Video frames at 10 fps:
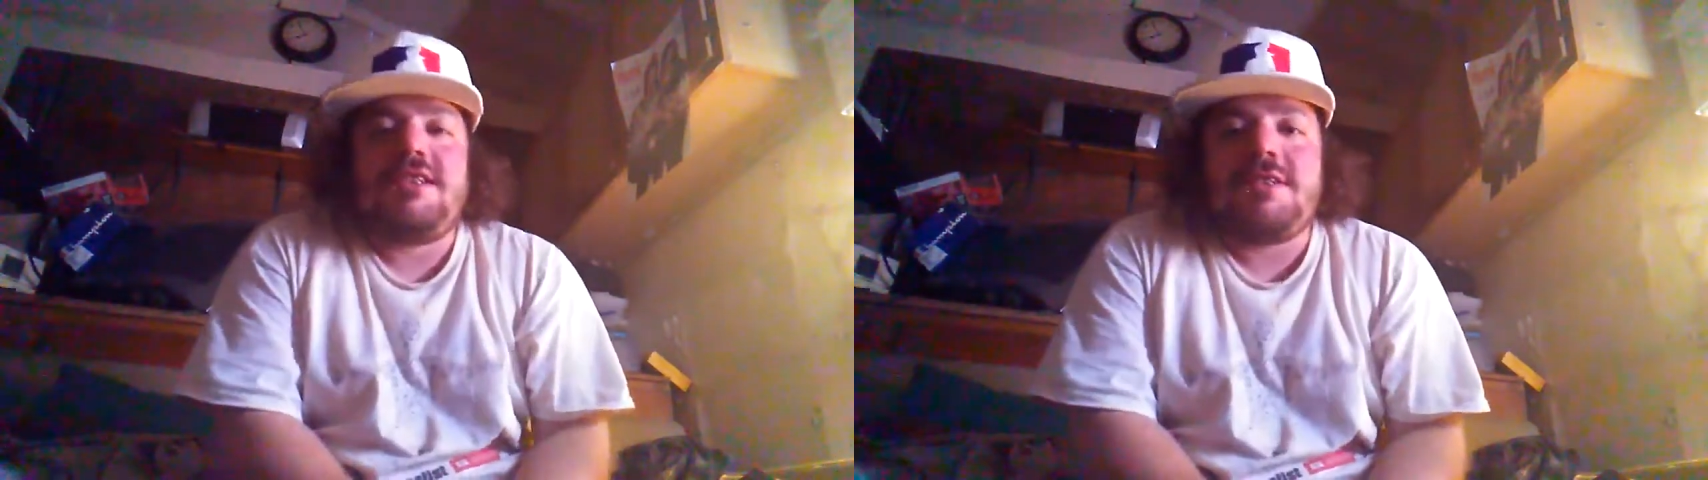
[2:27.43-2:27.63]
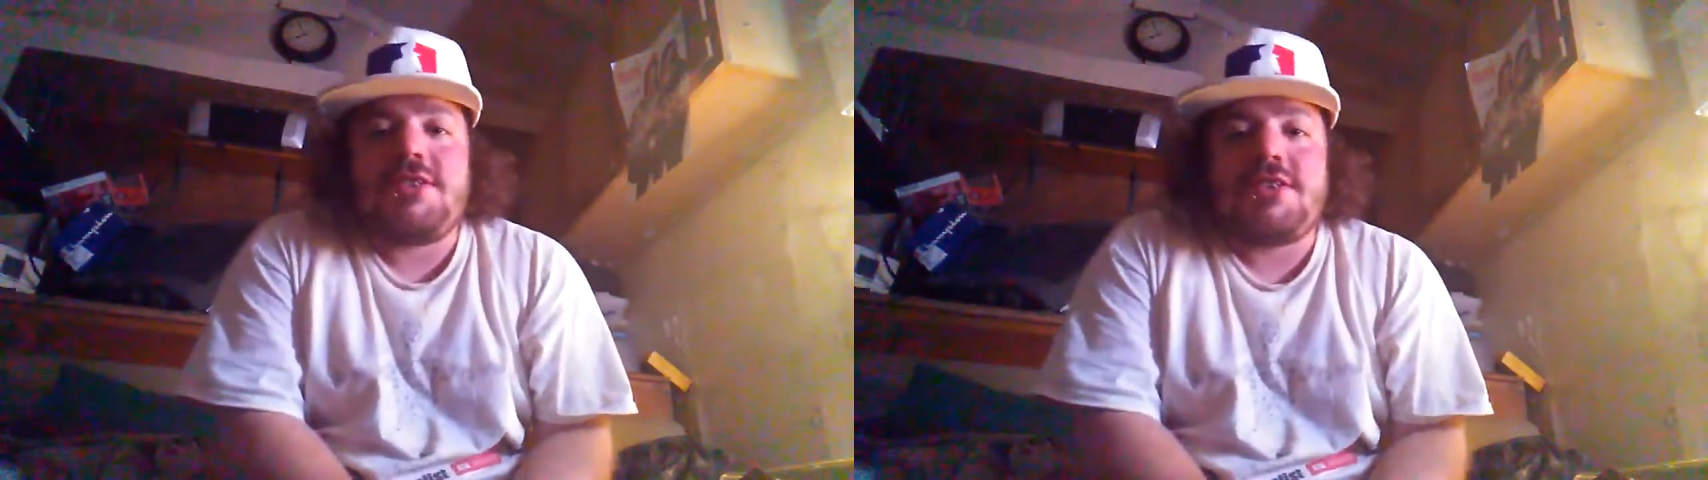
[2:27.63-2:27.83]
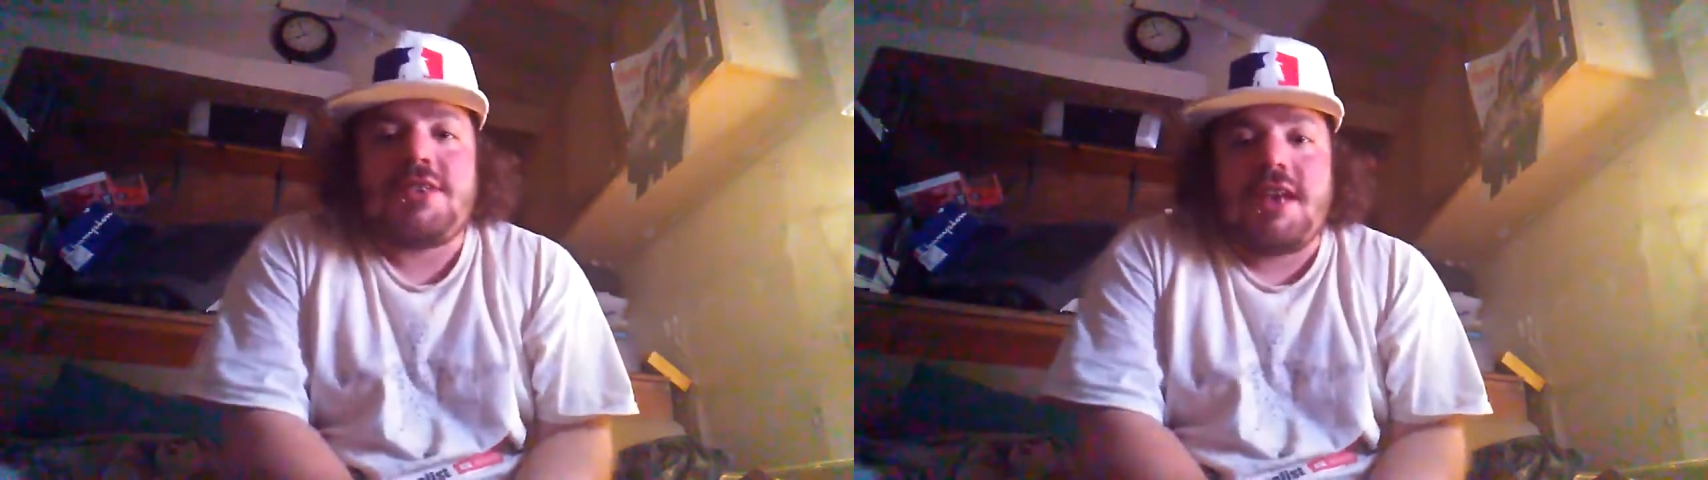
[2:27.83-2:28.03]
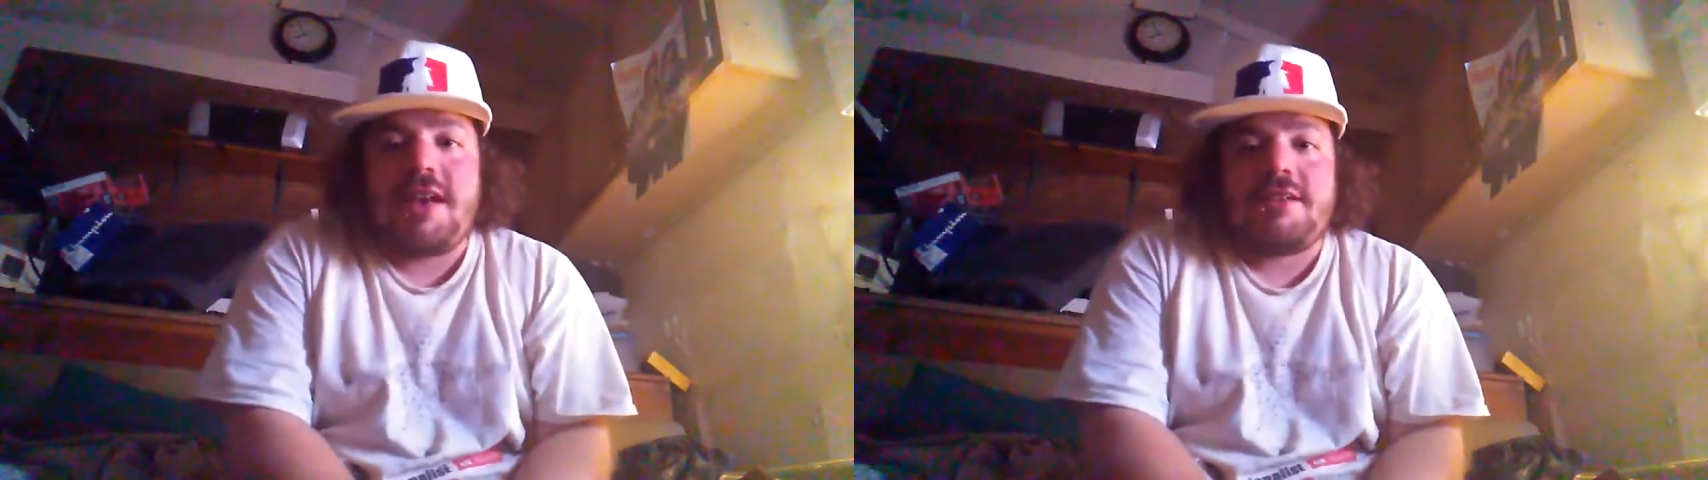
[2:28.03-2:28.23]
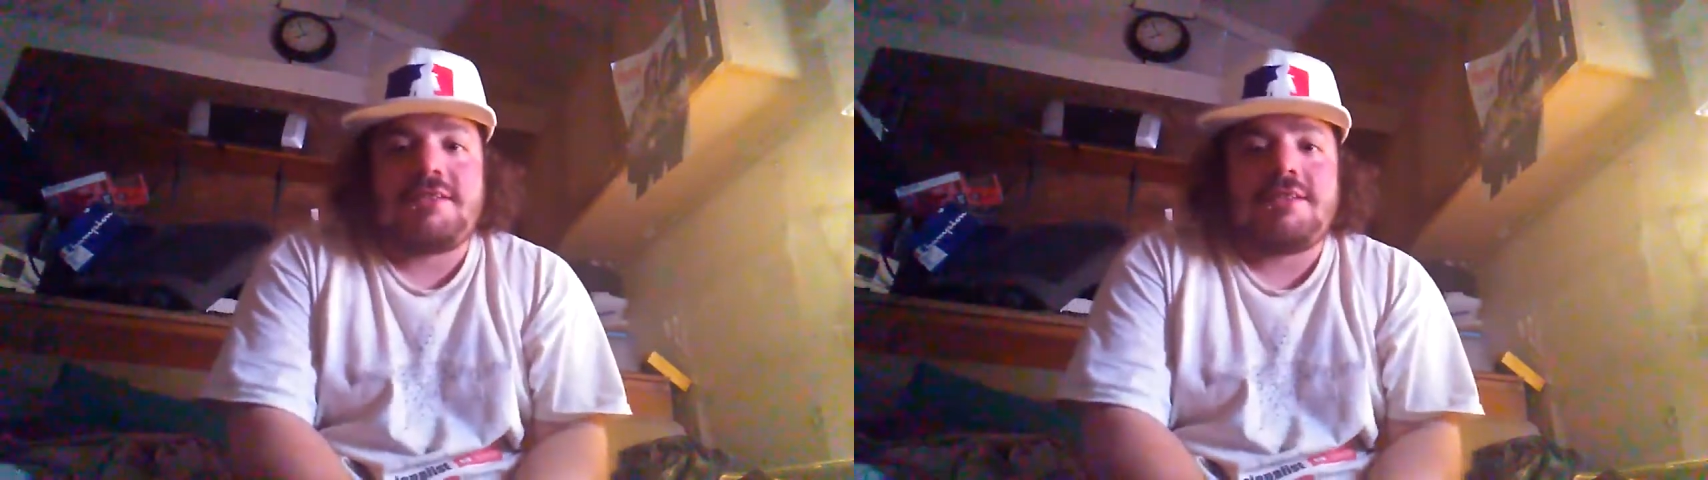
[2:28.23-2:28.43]
to
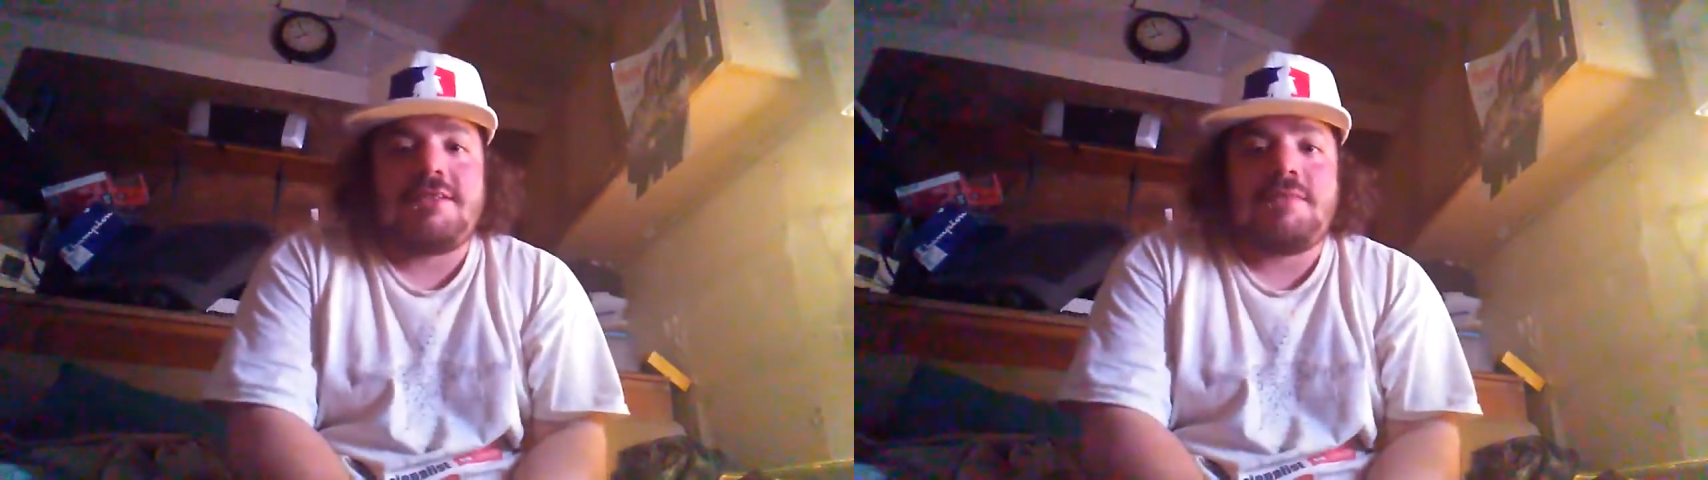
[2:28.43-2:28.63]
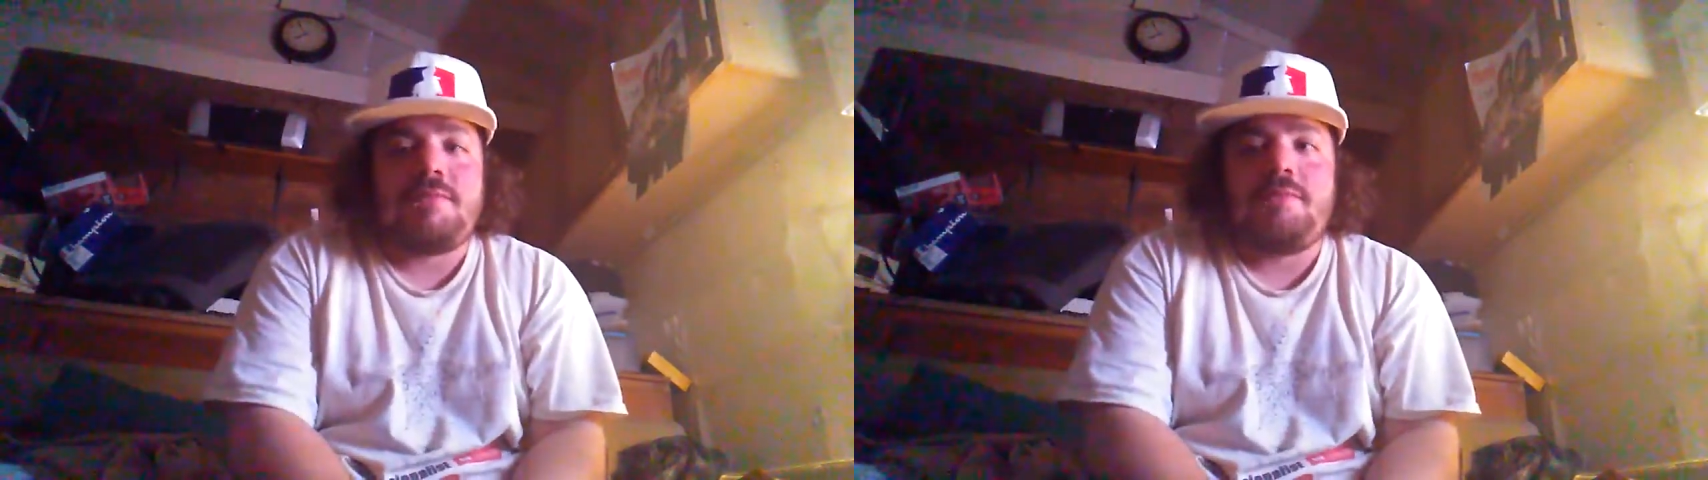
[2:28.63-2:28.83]
success